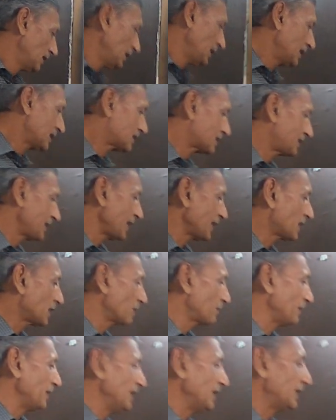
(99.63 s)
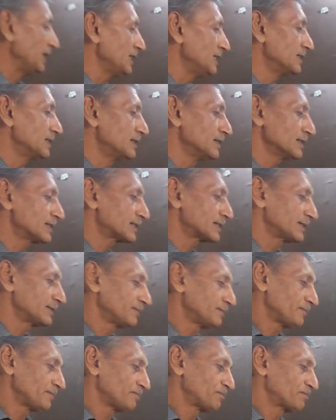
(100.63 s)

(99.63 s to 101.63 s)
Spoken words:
Let's take up integers.